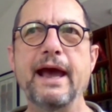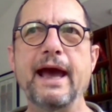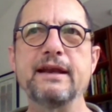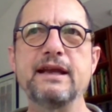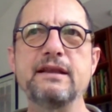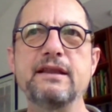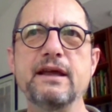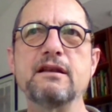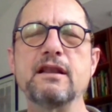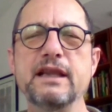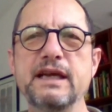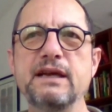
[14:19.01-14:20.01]
And he
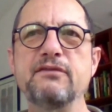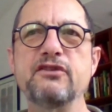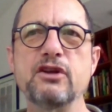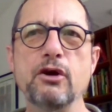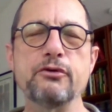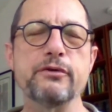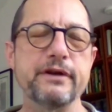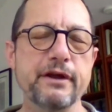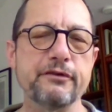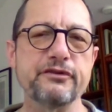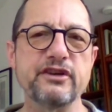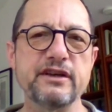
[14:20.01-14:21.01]
then leaves to go to
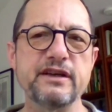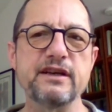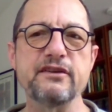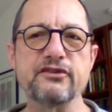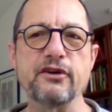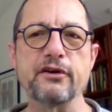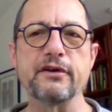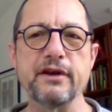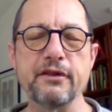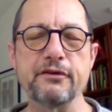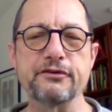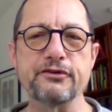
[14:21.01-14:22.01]
another city to start
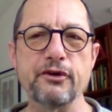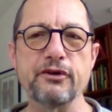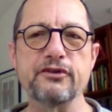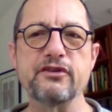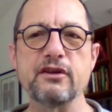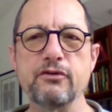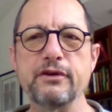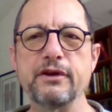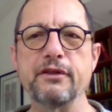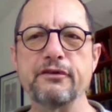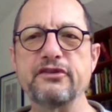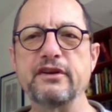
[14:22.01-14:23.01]
another church, then to
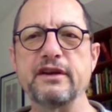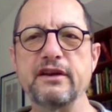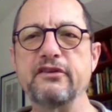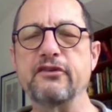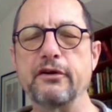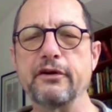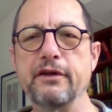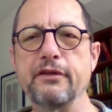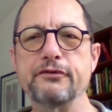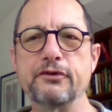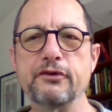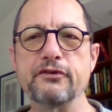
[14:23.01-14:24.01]
another city to start
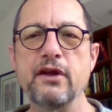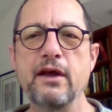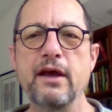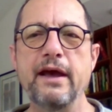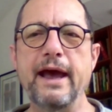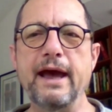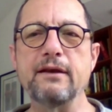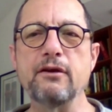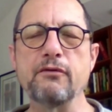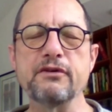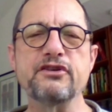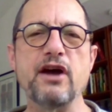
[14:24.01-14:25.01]
another church. And
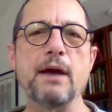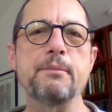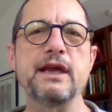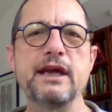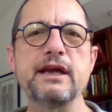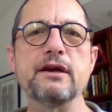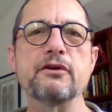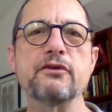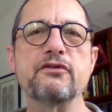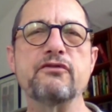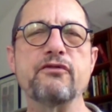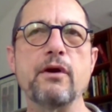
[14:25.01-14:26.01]
over time, he
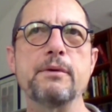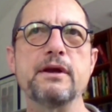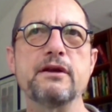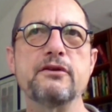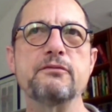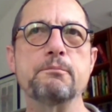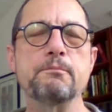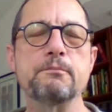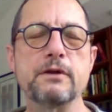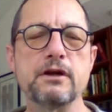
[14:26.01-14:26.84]
hears from his